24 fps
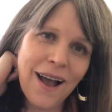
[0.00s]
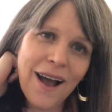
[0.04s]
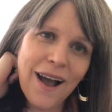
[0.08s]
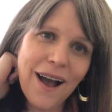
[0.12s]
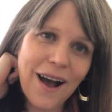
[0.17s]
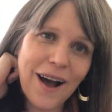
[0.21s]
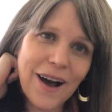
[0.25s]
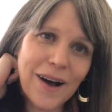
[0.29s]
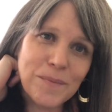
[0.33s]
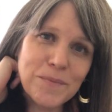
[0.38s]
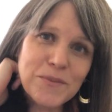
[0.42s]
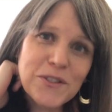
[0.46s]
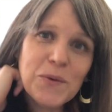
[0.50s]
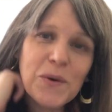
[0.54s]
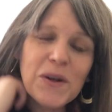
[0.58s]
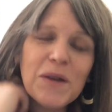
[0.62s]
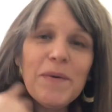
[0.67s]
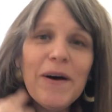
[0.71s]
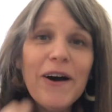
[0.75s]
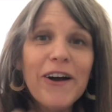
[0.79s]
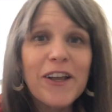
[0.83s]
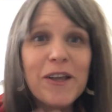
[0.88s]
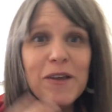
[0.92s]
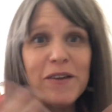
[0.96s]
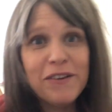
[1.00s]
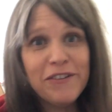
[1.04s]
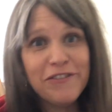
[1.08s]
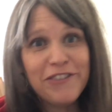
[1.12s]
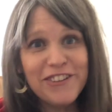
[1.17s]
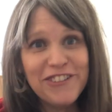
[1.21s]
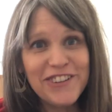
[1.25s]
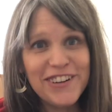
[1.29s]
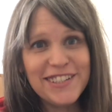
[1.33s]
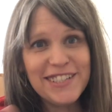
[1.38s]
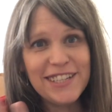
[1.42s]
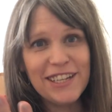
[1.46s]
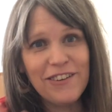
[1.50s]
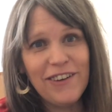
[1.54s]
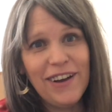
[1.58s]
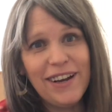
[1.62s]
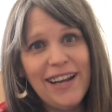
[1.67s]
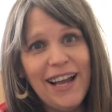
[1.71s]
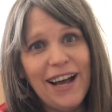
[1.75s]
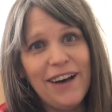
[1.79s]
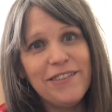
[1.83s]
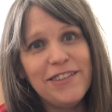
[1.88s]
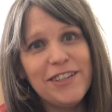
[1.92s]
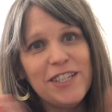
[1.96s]
So what about fundraising right
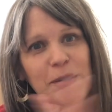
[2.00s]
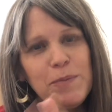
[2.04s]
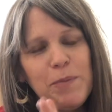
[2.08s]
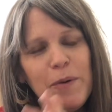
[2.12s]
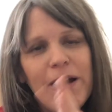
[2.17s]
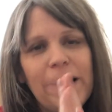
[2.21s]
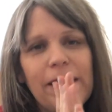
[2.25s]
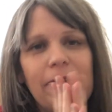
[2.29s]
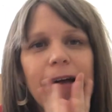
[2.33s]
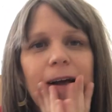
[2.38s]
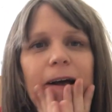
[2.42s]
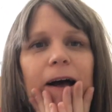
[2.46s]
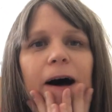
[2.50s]
now, this spring?